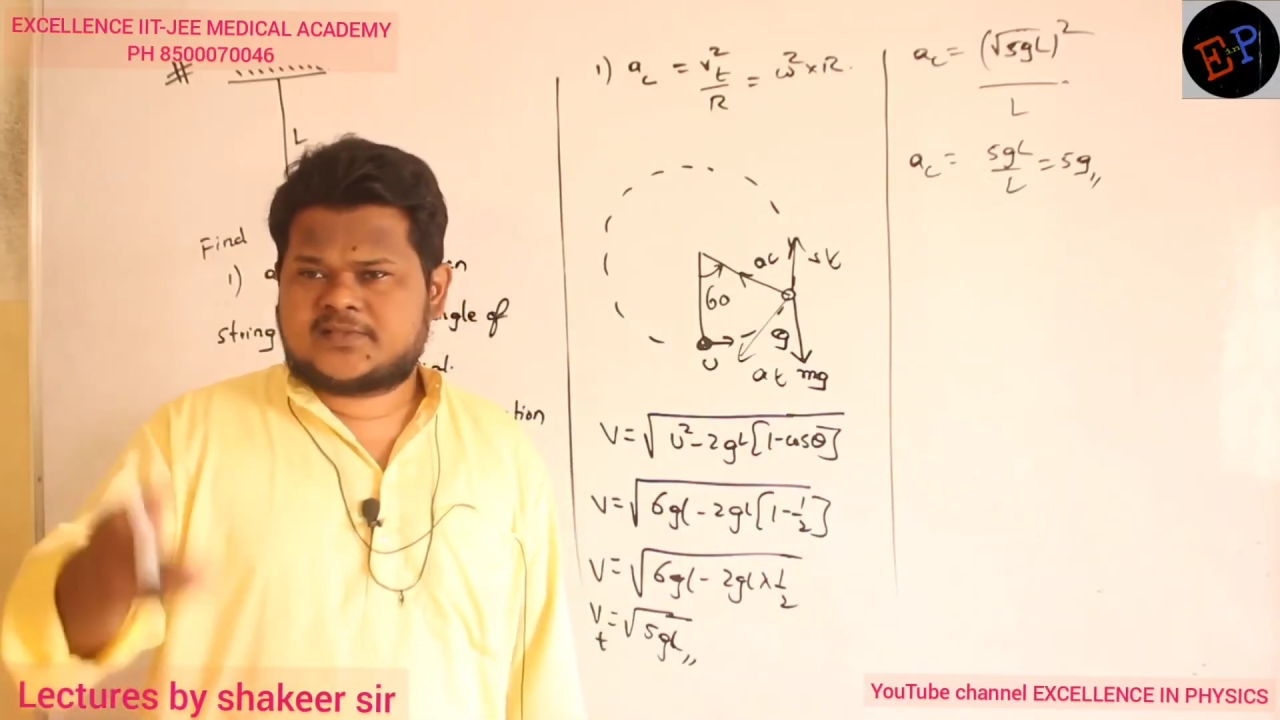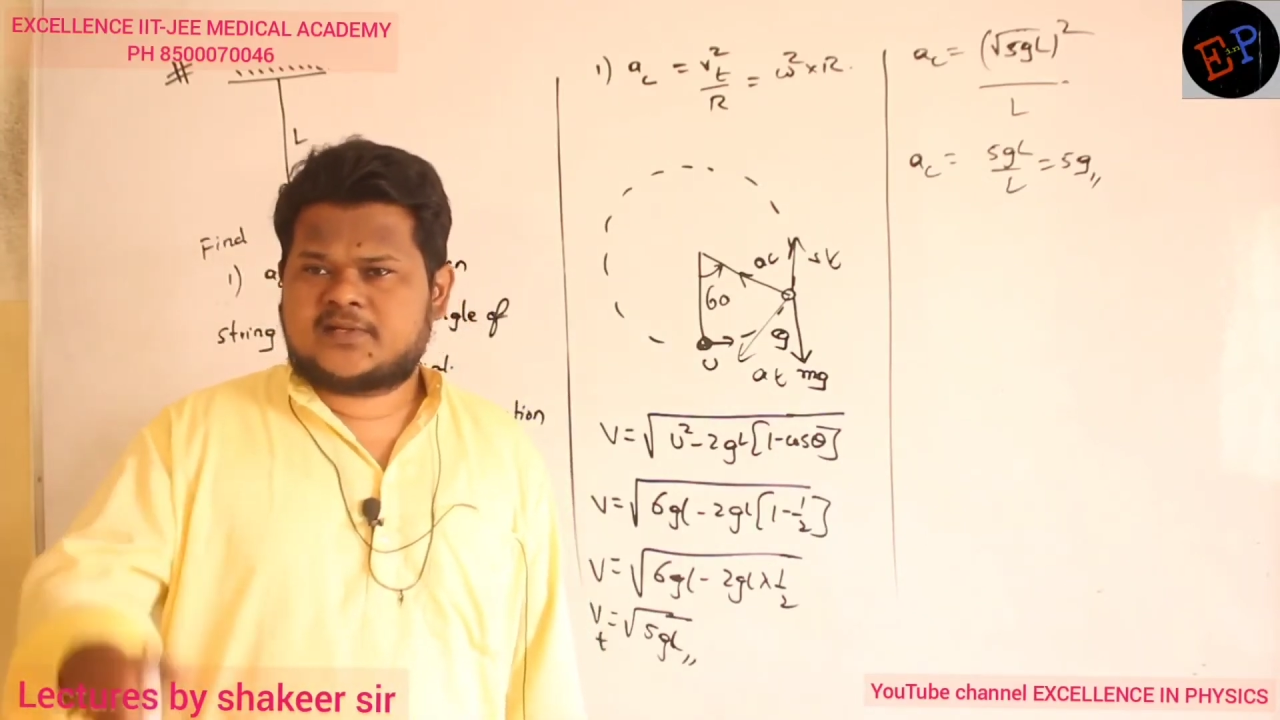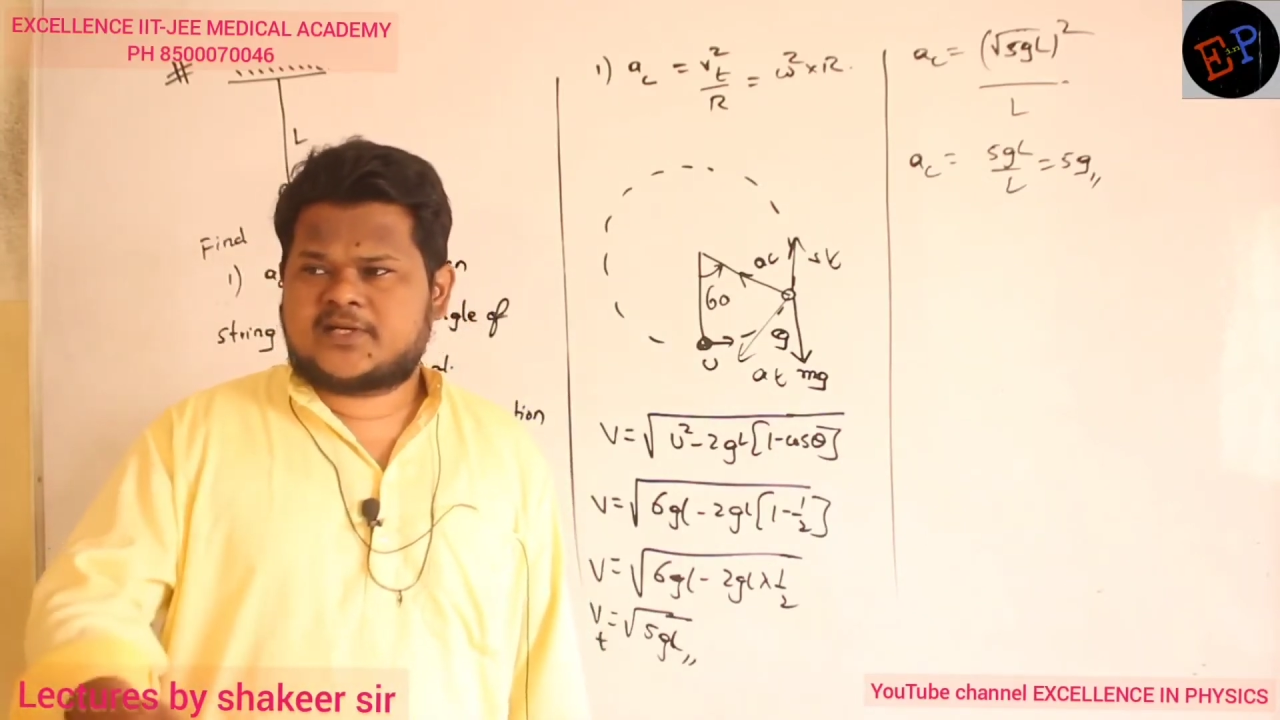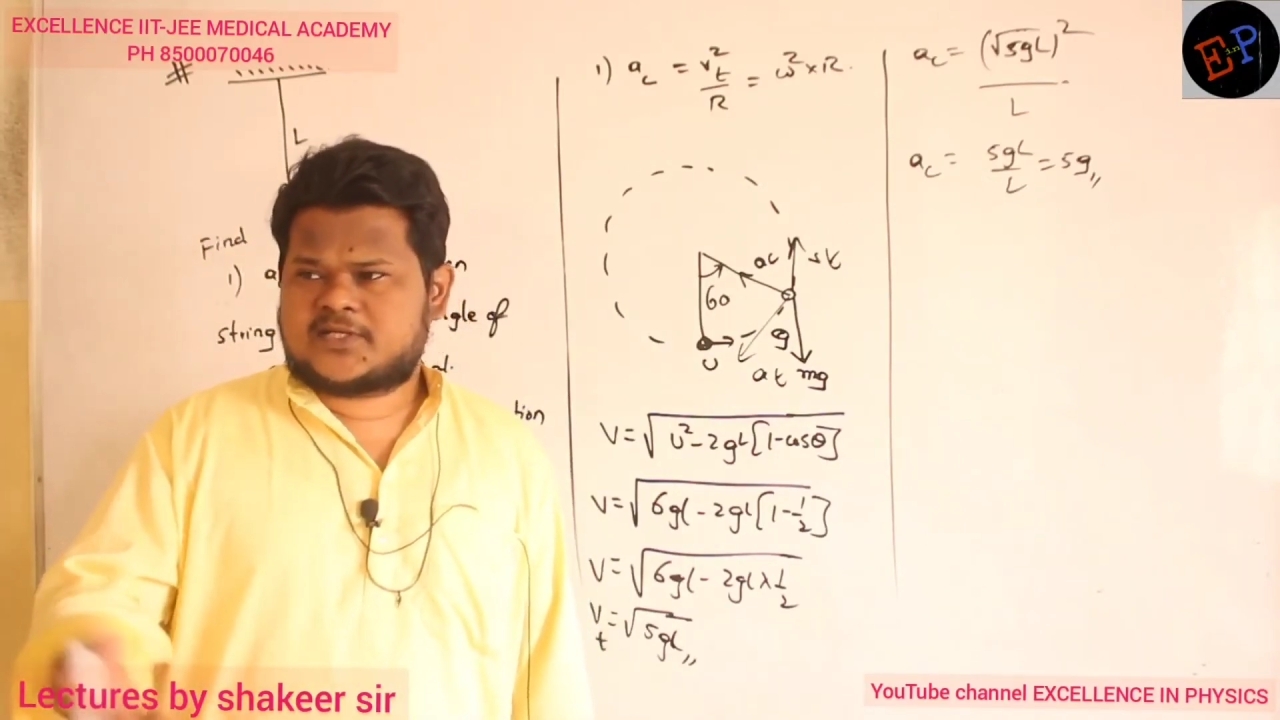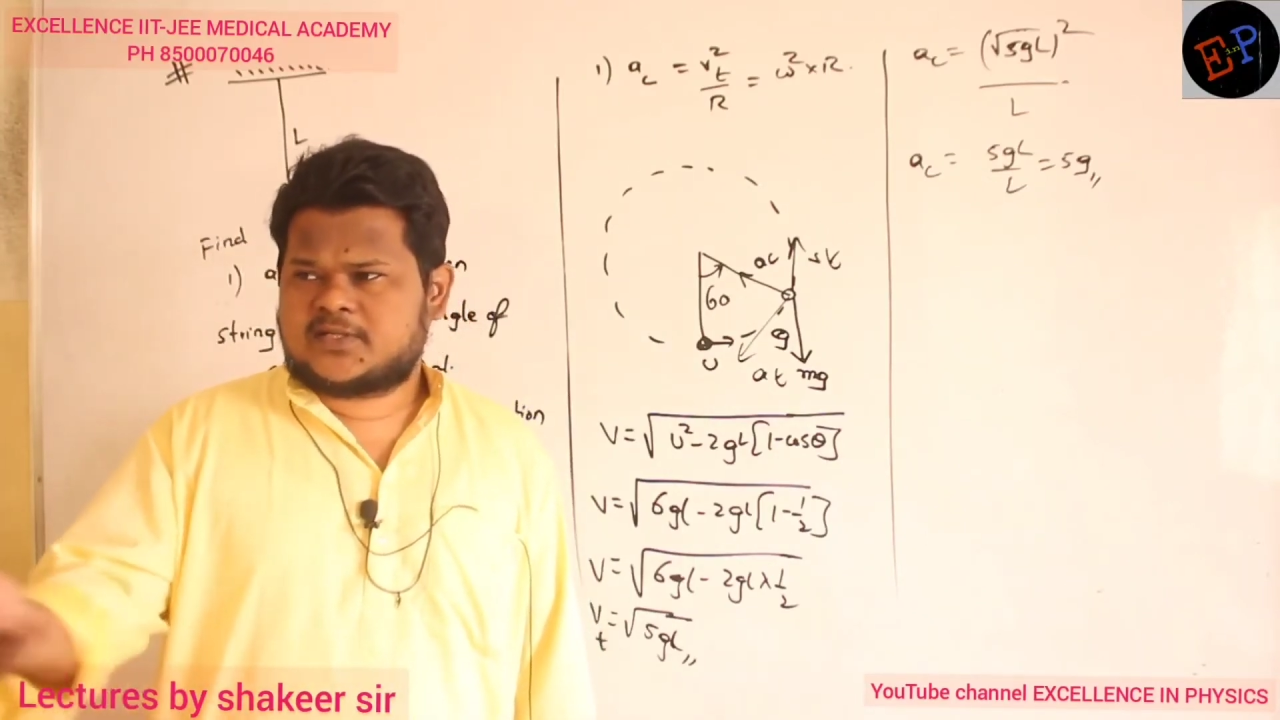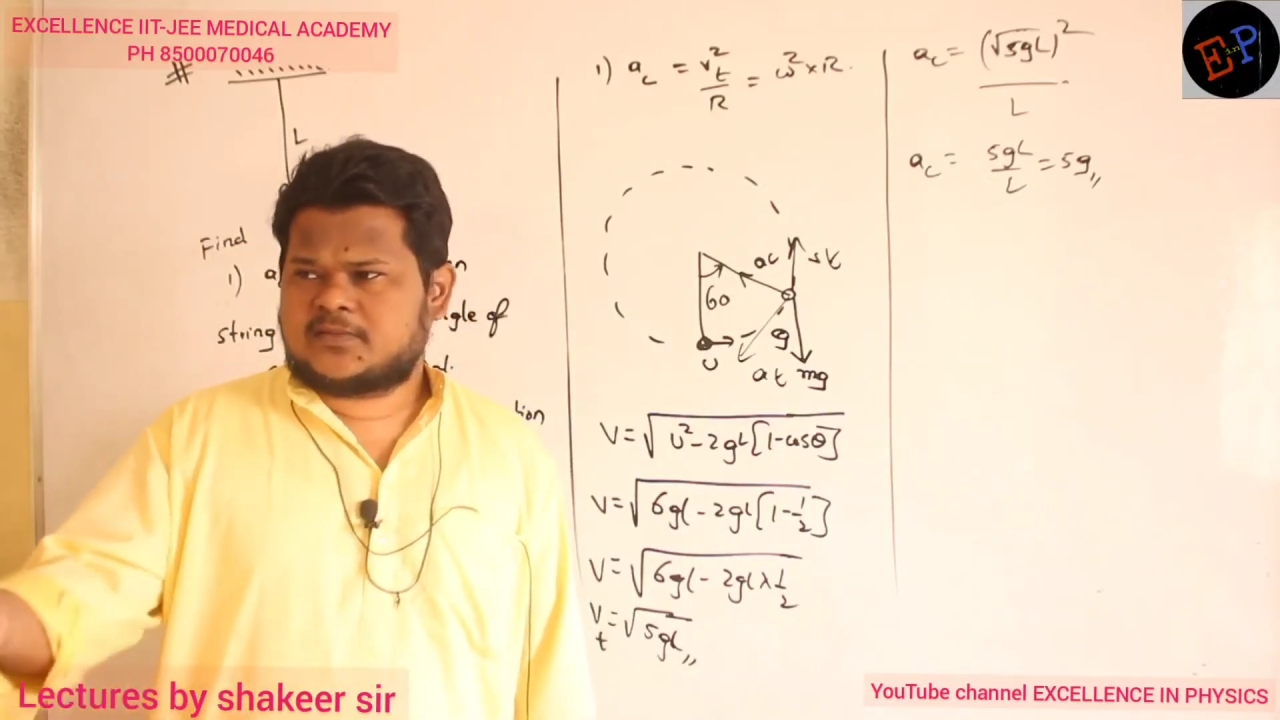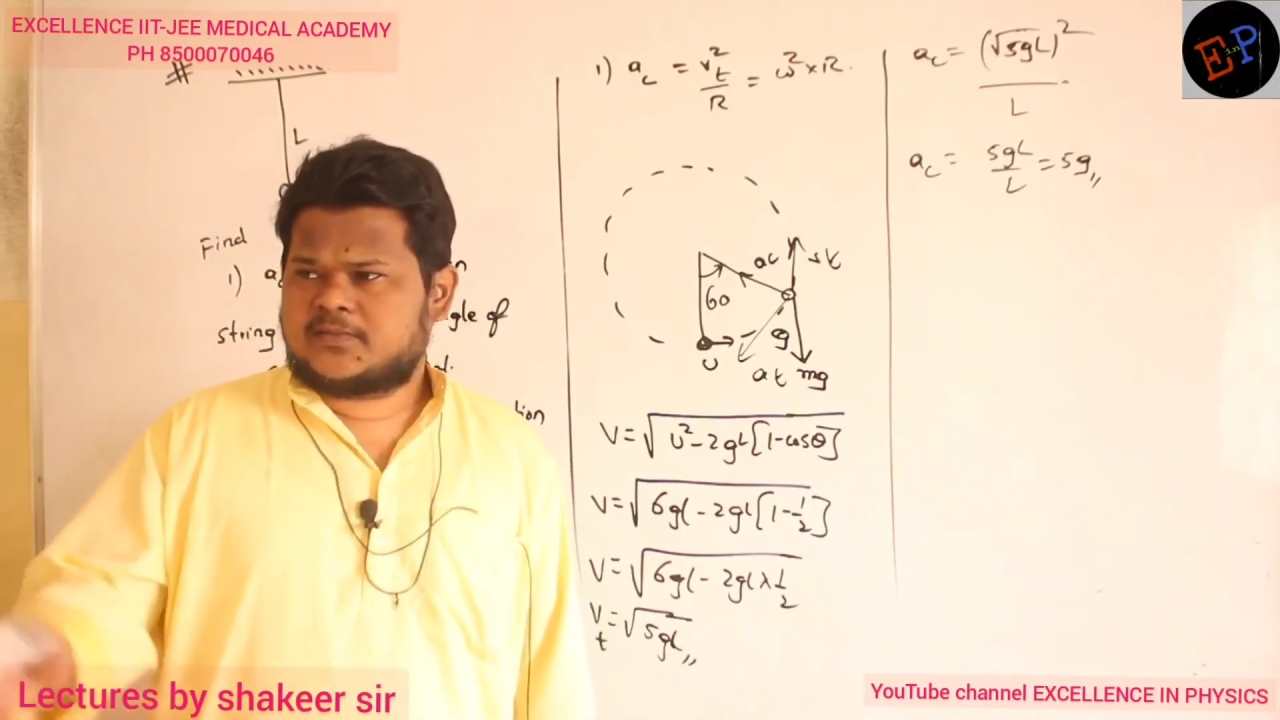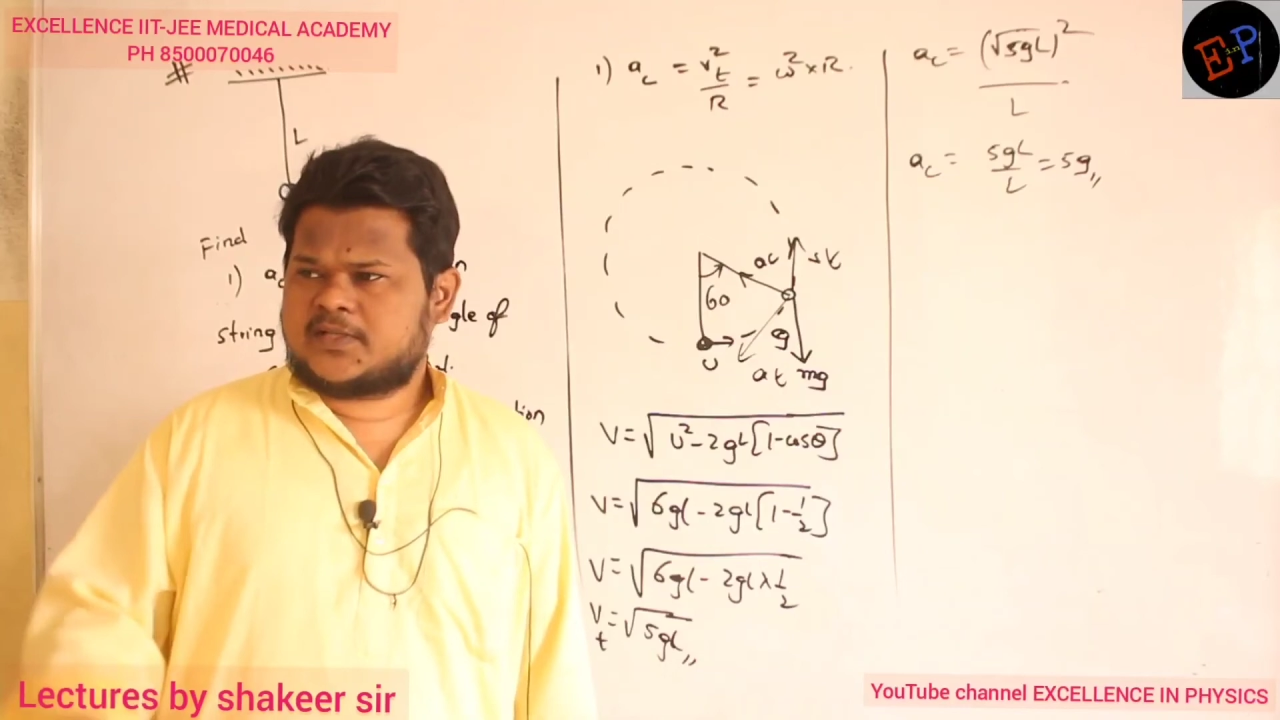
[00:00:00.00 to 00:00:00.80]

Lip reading: acceleration,